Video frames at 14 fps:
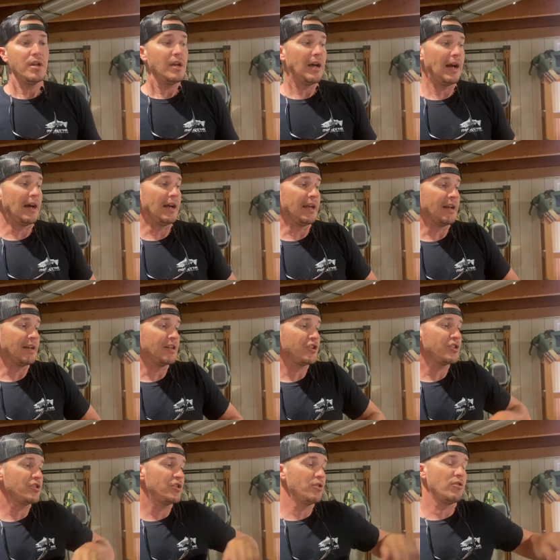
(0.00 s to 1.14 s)
uh, in
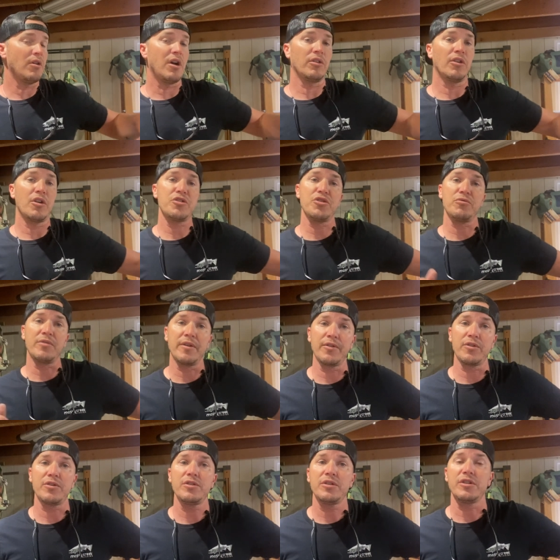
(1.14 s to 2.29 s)
addition to our larger
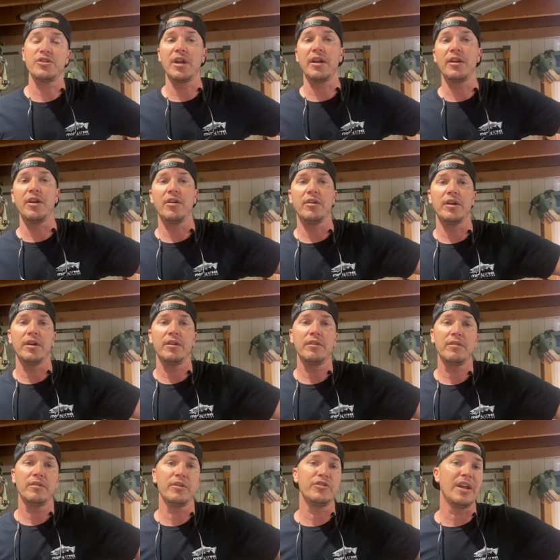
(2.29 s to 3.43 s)
rivers, the Shenandoah,
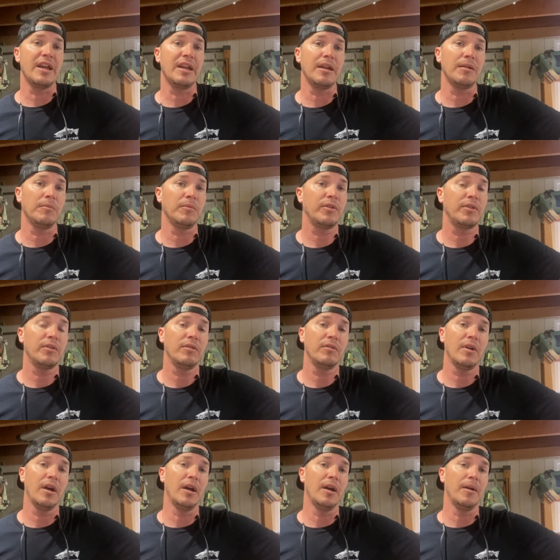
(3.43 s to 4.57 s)
the James,
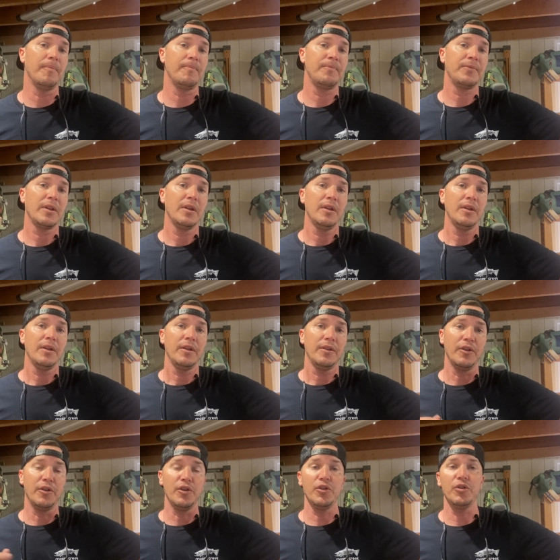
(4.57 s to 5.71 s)
um, the
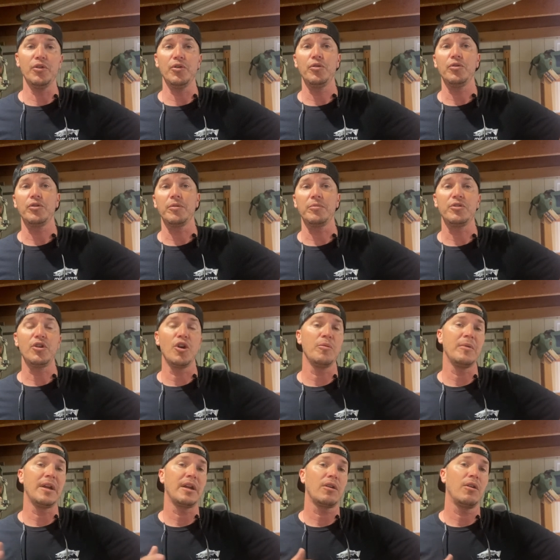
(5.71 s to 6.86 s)
New, the
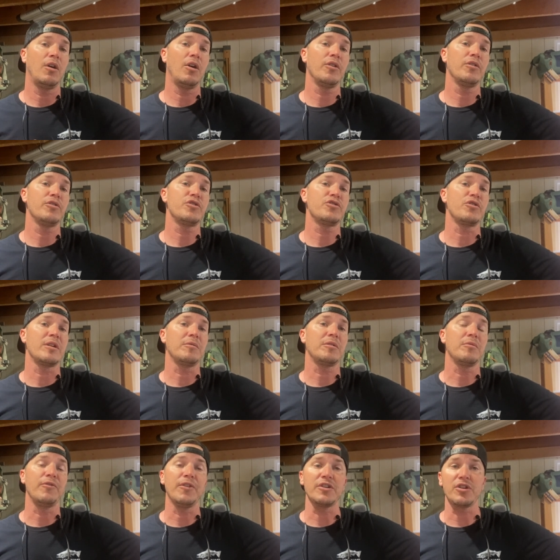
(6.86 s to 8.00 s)
Potomac, all those streams
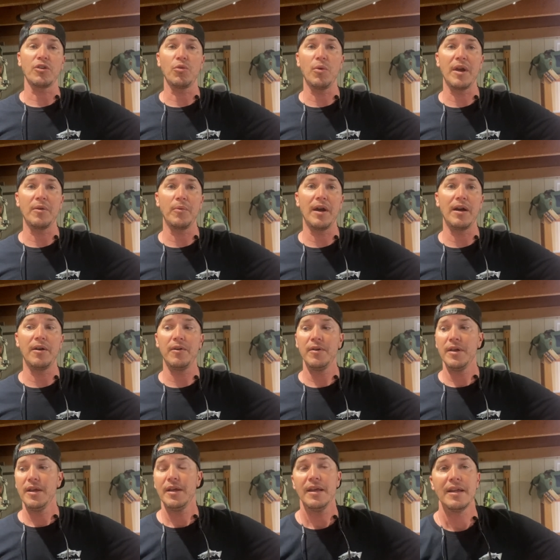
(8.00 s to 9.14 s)
we be fishing quite well
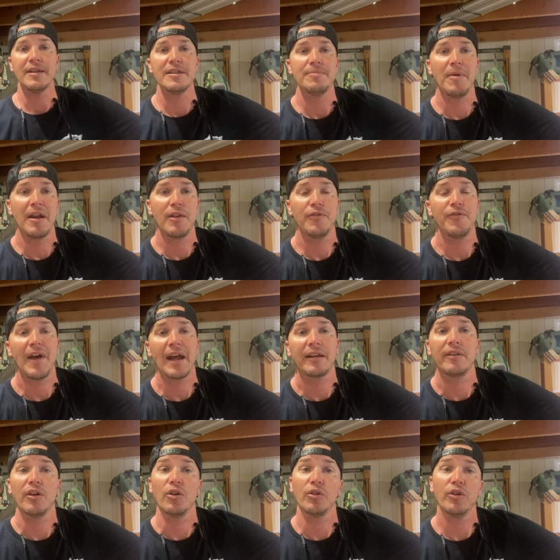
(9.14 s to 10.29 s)
in spite of the fact that
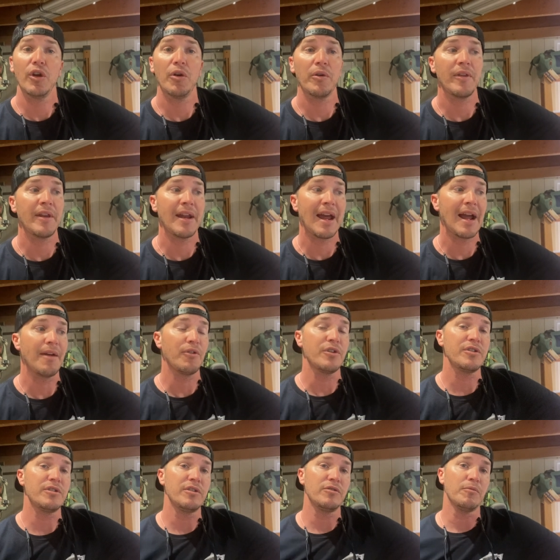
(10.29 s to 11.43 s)
they're lower than
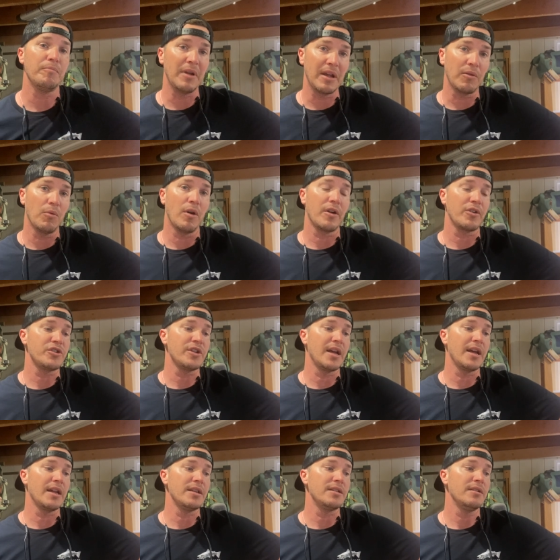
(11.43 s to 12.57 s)
average. These are big
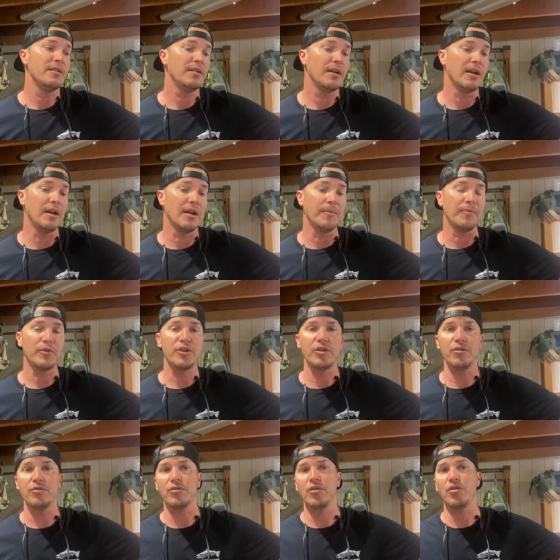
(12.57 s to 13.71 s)
watersheds, um,
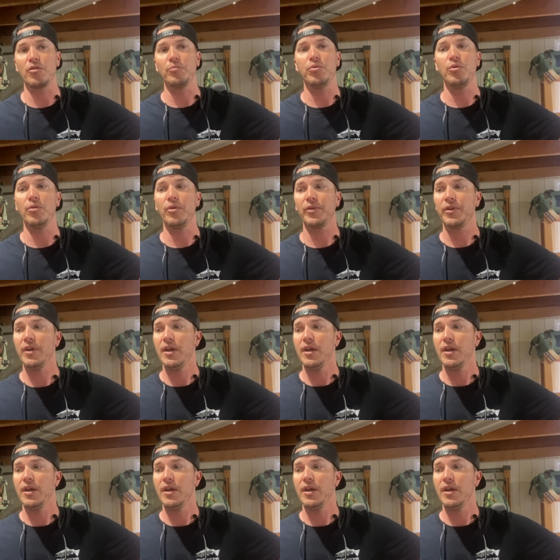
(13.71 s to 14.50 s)
huge long pools.